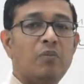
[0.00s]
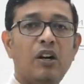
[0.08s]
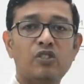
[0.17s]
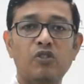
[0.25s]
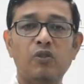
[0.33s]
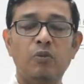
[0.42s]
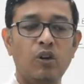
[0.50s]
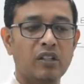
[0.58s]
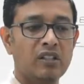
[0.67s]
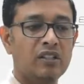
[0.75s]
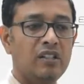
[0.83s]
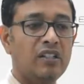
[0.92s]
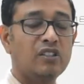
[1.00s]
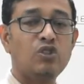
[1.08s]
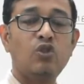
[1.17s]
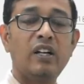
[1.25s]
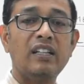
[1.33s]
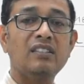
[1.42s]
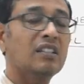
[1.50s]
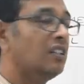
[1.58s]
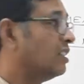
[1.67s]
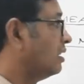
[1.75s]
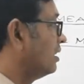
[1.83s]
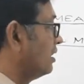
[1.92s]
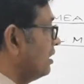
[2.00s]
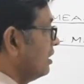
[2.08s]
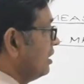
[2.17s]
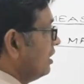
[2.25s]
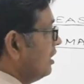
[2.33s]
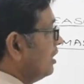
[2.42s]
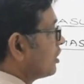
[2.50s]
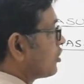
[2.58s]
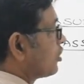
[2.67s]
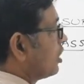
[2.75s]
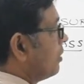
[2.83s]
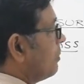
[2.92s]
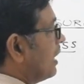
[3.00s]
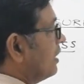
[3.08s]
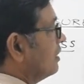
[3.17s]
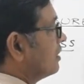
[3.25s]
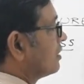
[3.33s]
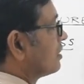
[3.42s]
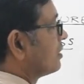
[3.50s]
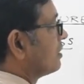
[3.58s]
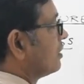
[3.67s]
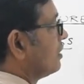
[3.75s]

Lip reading: mass of the body. It is known as inertial balance.